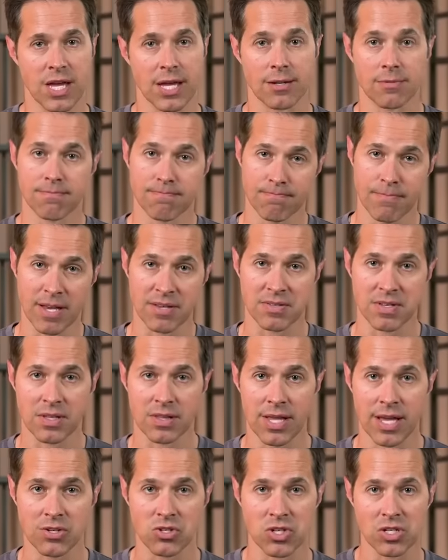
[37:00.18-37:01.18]
and, as the
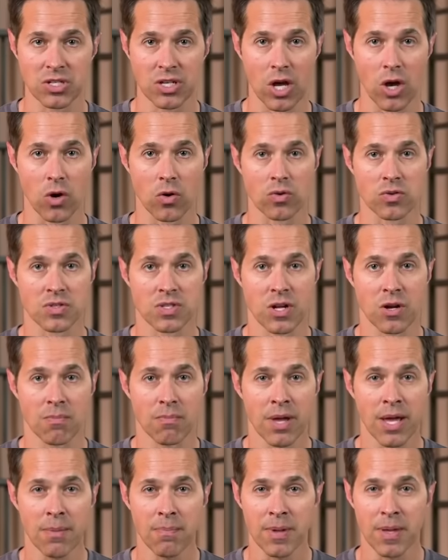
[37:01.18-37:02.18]
legend goes, there
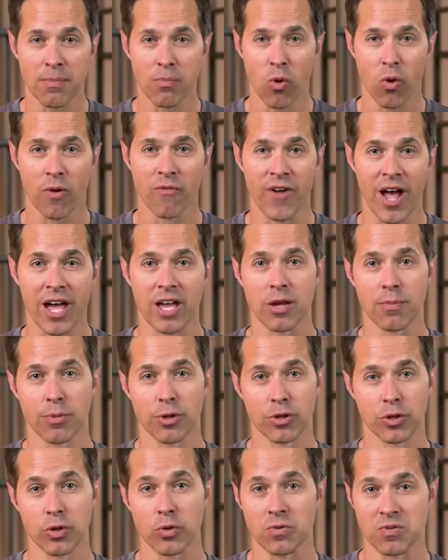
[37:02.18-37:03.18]
may be more
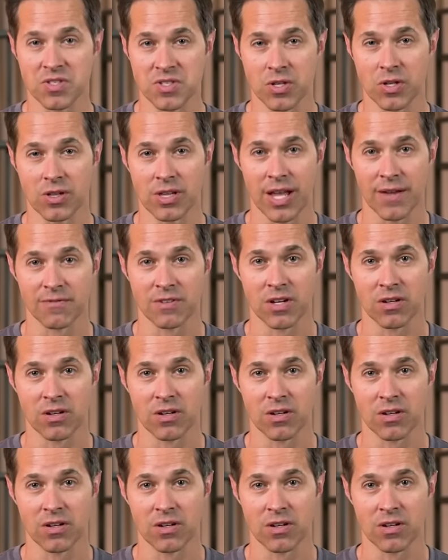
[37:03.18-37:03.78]
valuable loot still left